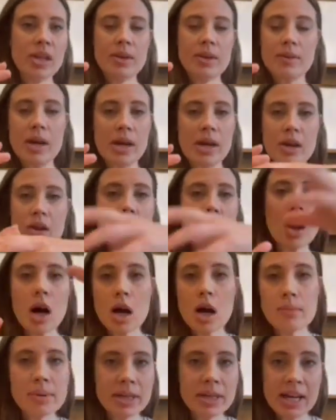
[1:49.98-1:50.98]
a
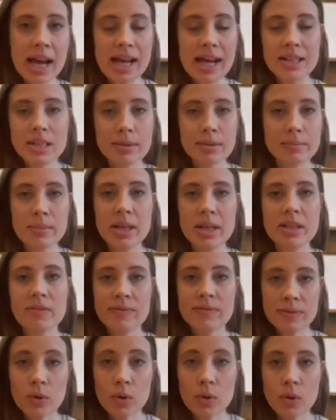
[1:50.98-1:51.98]
carbon atom is
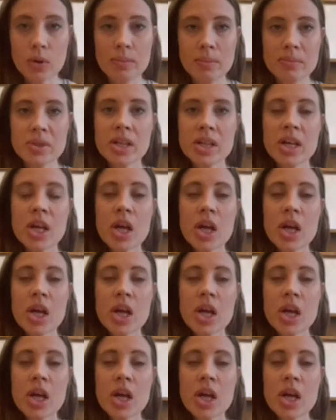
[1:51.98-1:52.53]
formed.